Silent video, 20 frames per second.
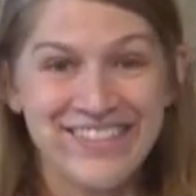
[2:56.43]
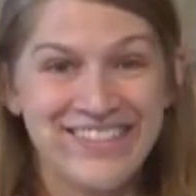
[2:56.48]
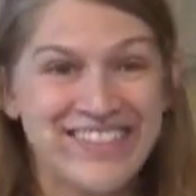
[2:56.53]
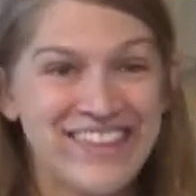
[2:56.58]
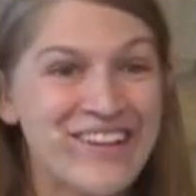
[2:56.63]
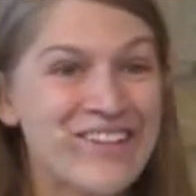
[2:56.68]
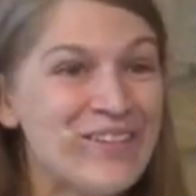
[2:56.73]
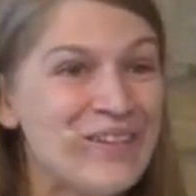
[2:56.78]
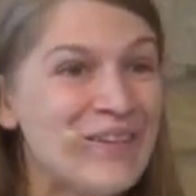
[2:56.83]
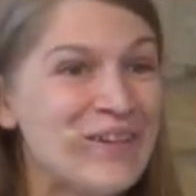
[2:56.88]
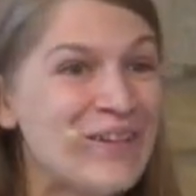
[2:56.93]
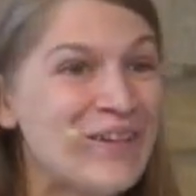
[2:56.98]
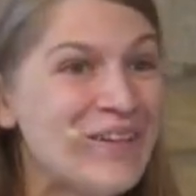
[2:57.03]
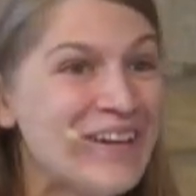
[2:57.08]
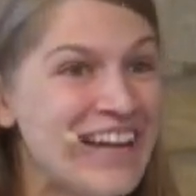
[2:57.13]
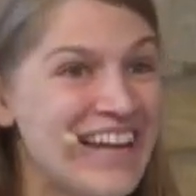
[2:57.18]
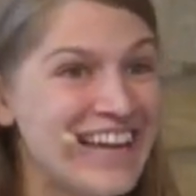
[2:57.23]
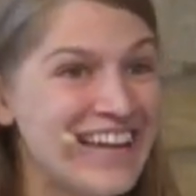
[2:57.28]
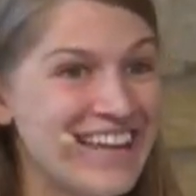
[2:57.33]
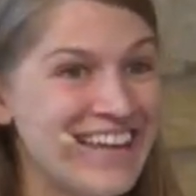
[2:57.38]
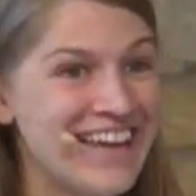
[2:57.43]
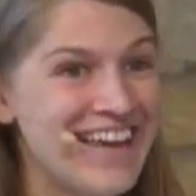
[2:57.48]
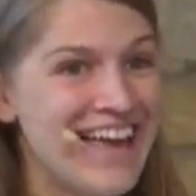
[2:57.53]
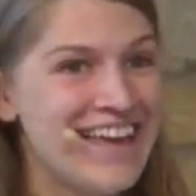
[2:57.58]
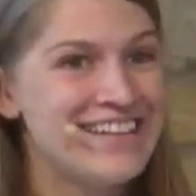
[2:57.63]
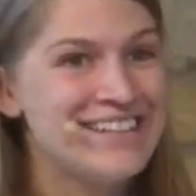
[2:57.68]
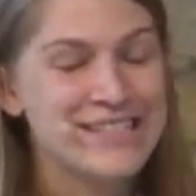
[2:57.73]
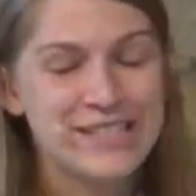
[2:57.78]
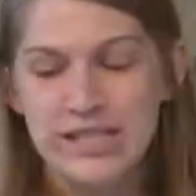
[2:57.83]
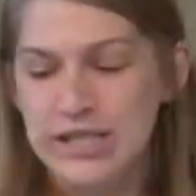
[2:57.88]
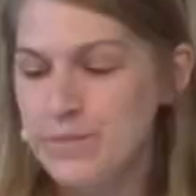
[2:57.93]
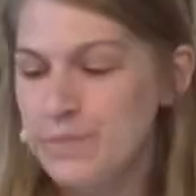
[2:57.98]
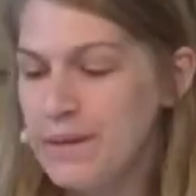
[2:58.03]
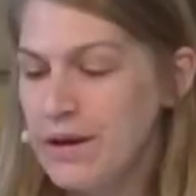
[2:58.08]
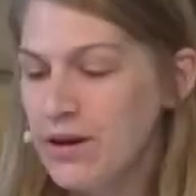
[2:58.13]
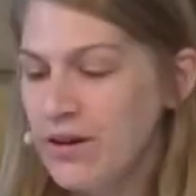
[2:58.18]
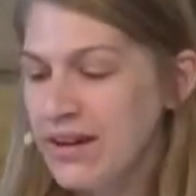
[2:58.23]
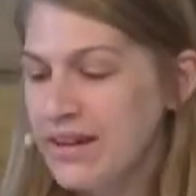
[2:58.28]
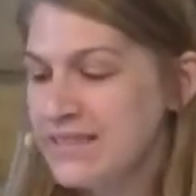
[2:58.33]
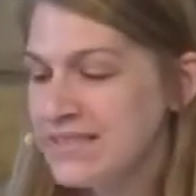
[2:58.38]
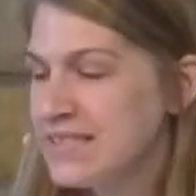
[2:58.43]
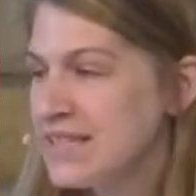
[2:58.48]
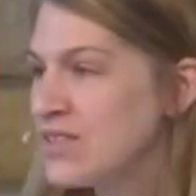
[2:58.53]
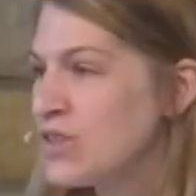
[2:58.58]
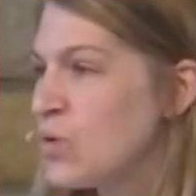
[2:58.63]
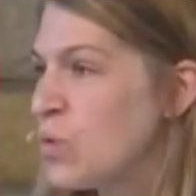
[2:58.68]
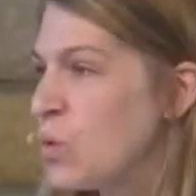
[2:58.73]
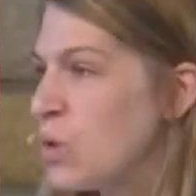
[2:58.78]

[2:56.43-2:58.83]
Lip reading: They're learning and experiencing the